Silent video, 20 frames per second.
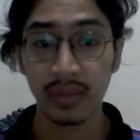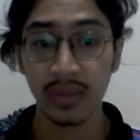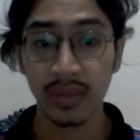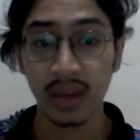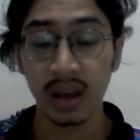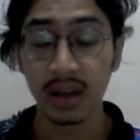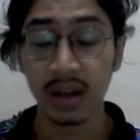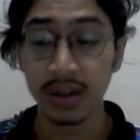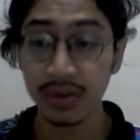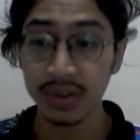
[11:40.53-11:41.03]

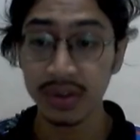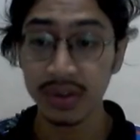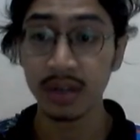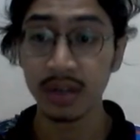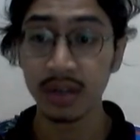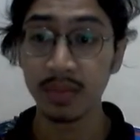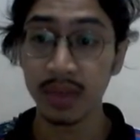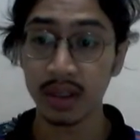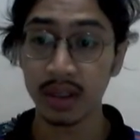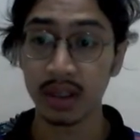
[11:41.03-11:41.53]
Newton
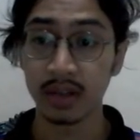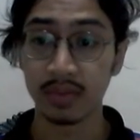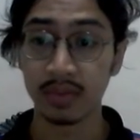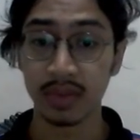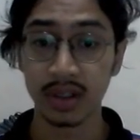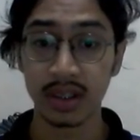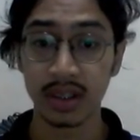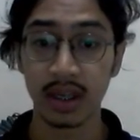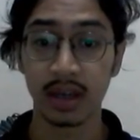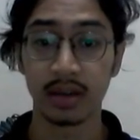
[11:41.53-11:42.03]
meter per
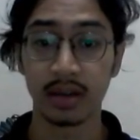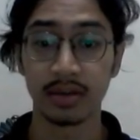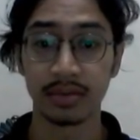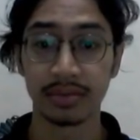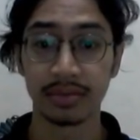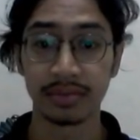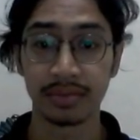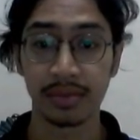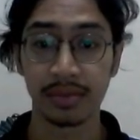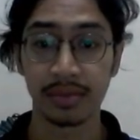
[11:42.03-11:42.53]
second.
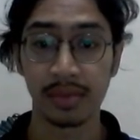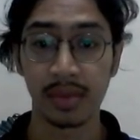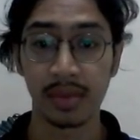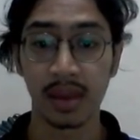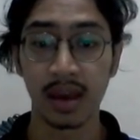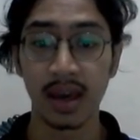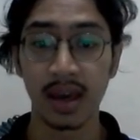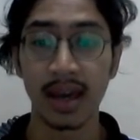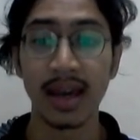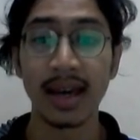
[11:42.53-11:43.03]

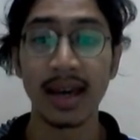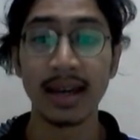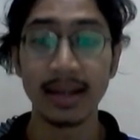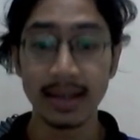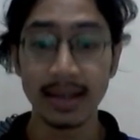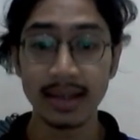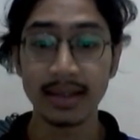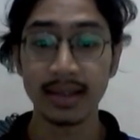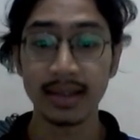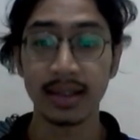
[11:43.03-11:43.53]

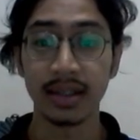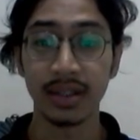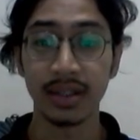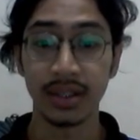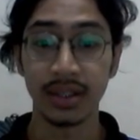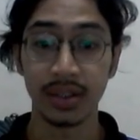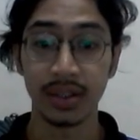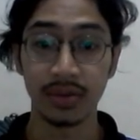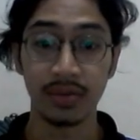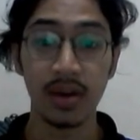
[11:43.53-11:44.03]
This initial
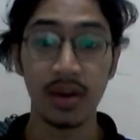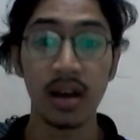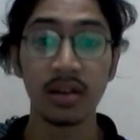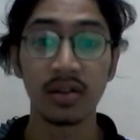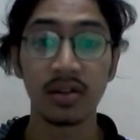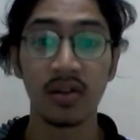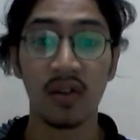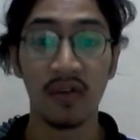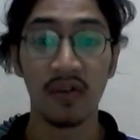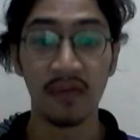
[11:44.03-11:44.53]
run
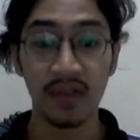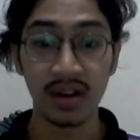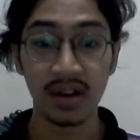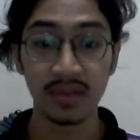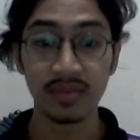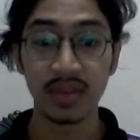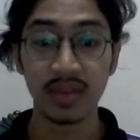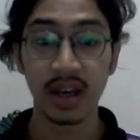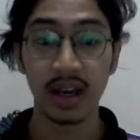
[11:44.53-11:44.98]
confirmed